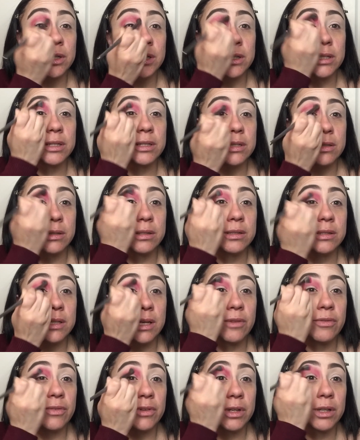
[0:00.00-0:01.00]
is
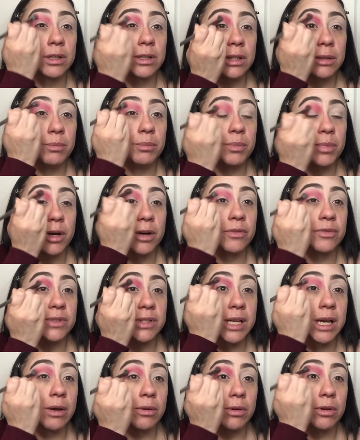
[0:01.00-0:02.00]
definitely buffed
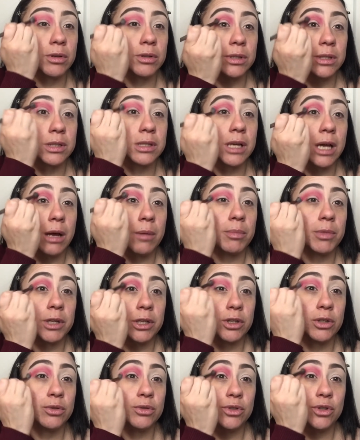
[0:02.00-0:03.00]
out on the top.
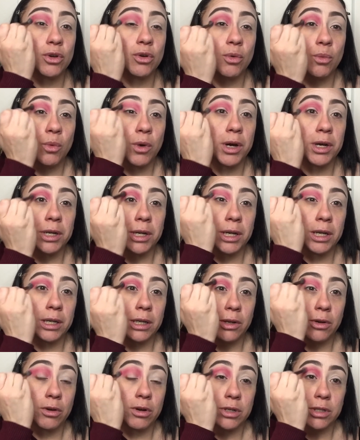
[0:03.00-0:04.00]
Like, you don't want any
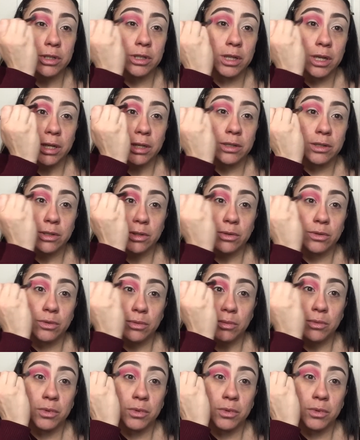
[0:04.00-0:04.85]
harsh lines. So